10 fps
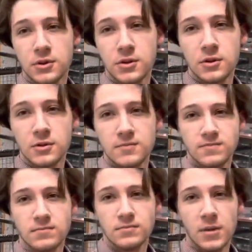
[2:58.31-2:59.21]
on
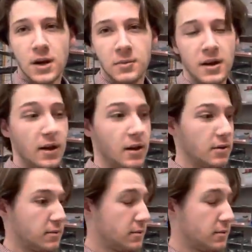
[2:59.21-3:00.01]
my behalf,